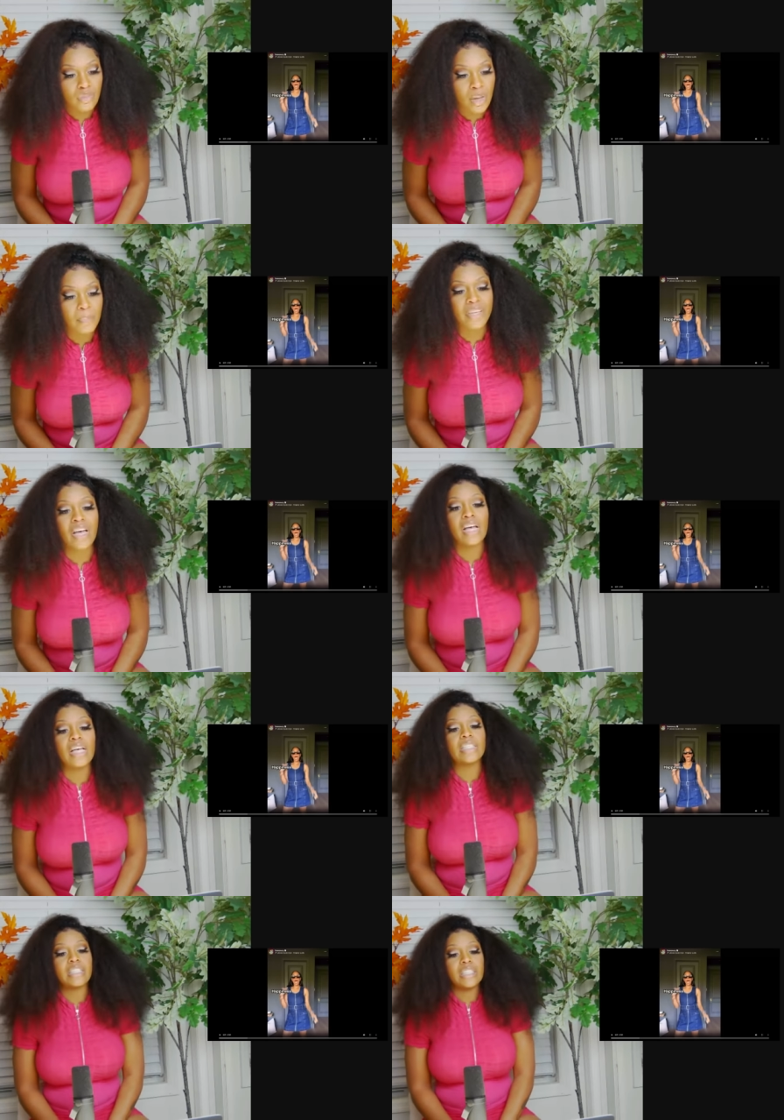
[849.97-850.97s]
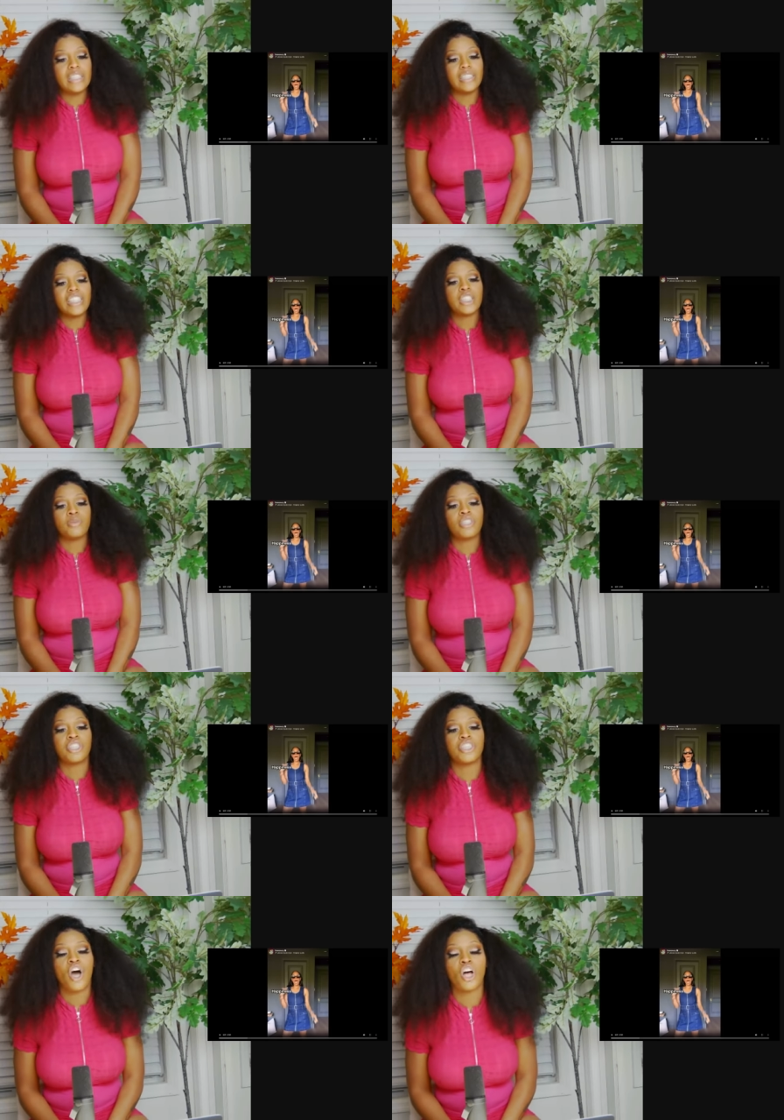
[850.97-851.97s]
because this is what
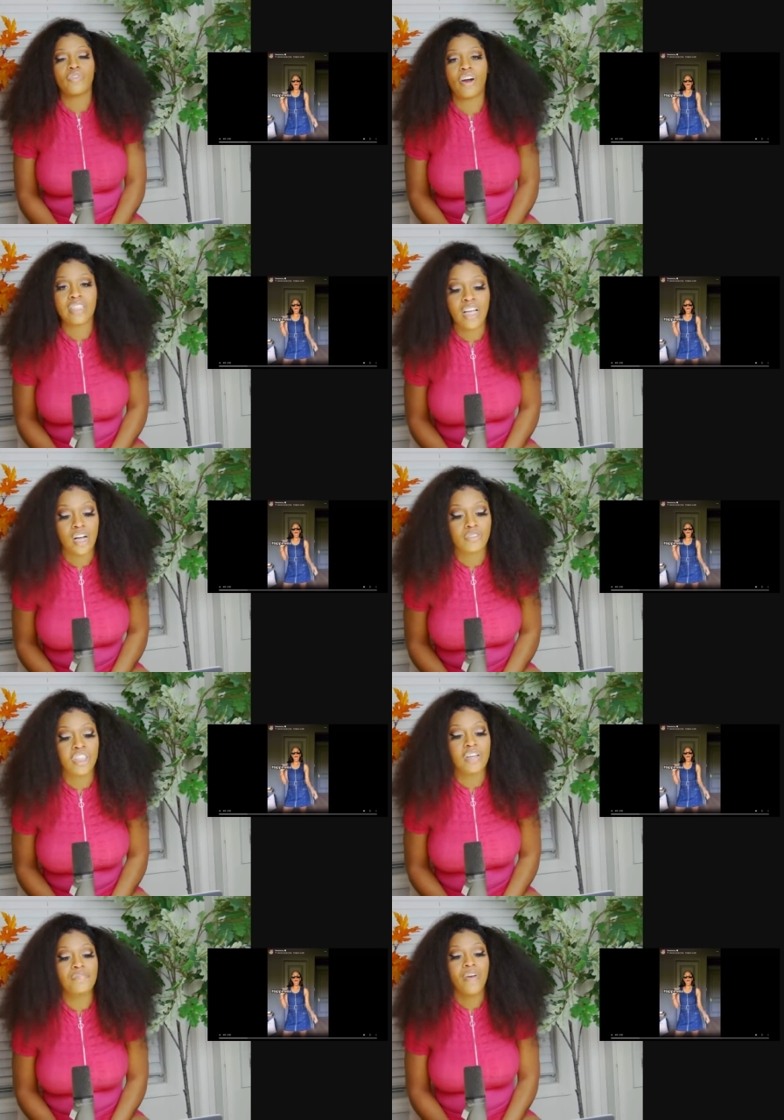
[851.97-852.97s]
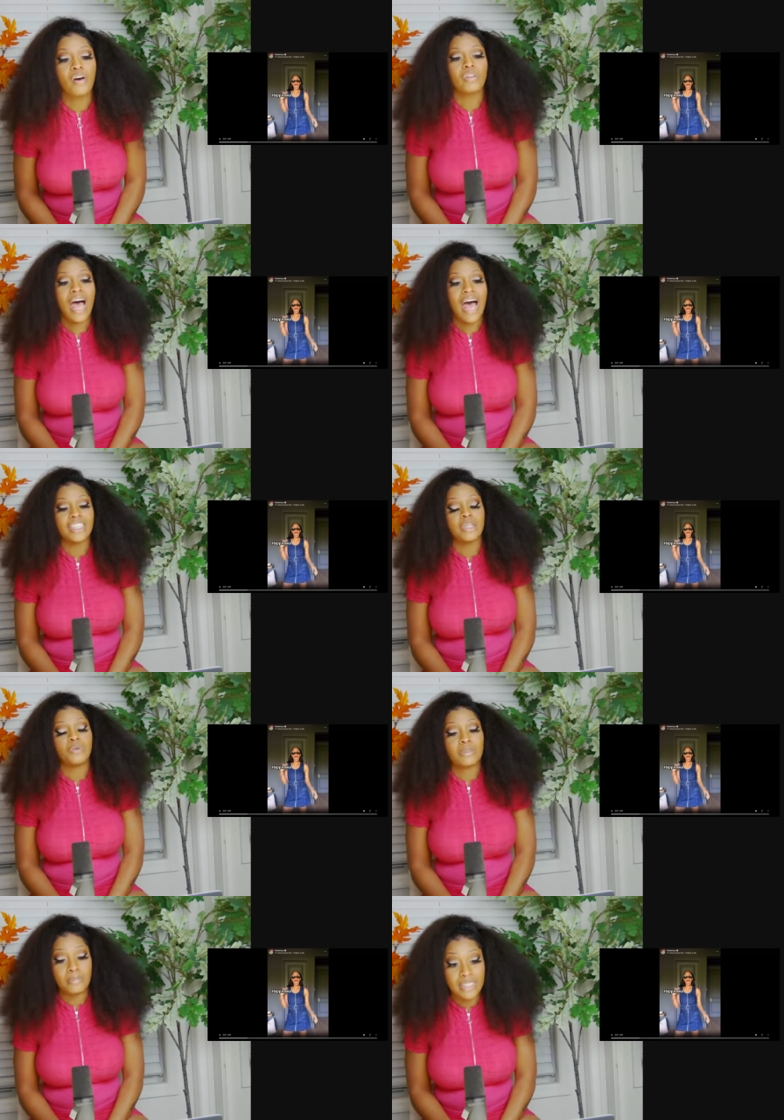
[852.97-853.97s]
she chose for herself. She felt like she
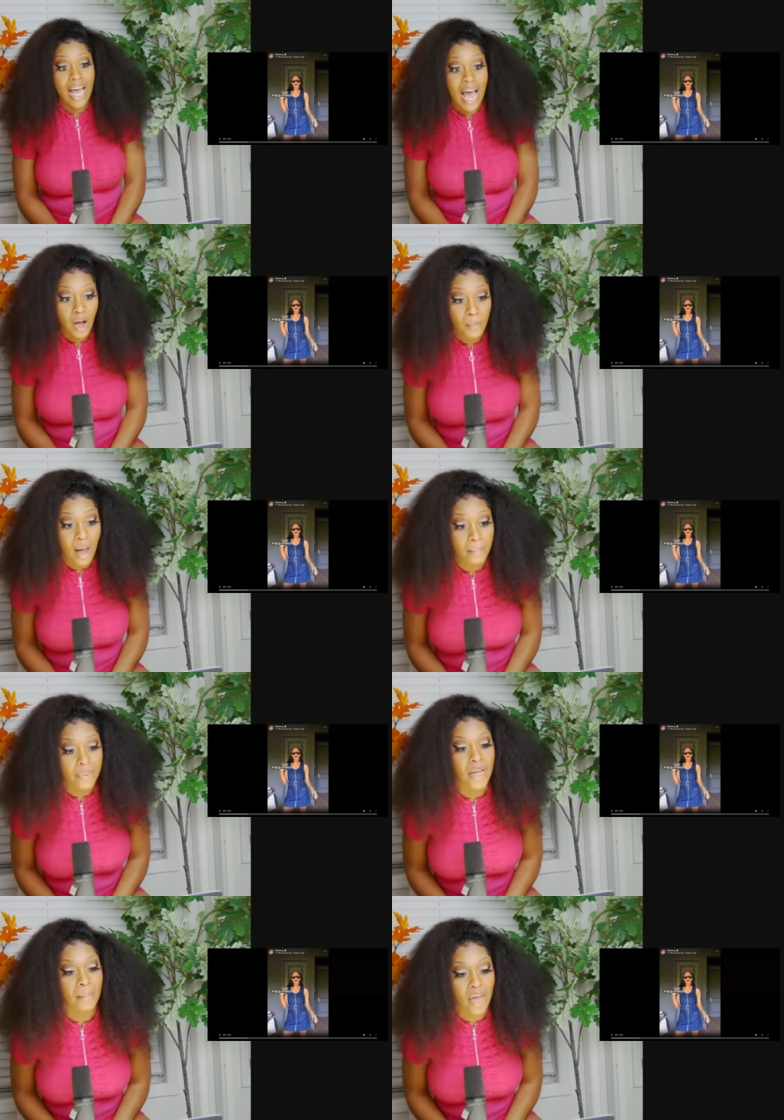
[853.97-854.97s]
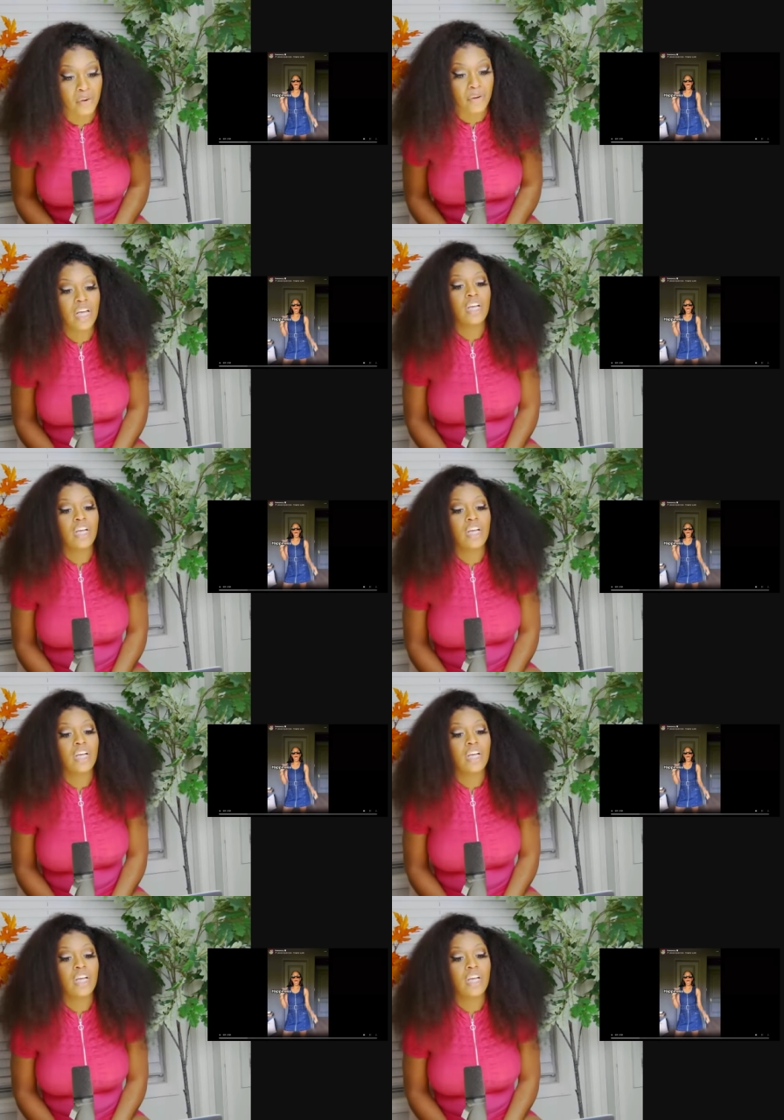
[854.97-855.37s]
was missing out by being married.